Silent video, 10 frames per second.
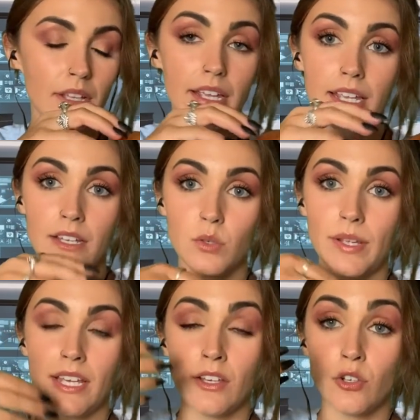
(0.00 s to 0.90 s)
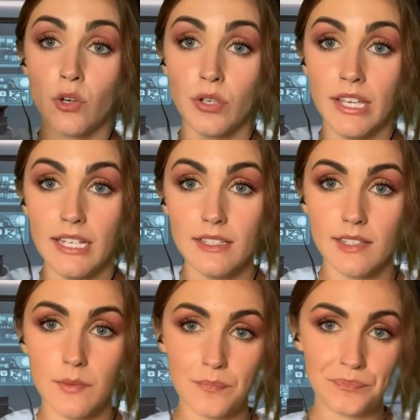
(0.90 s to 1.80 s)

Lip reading: and we can cook it.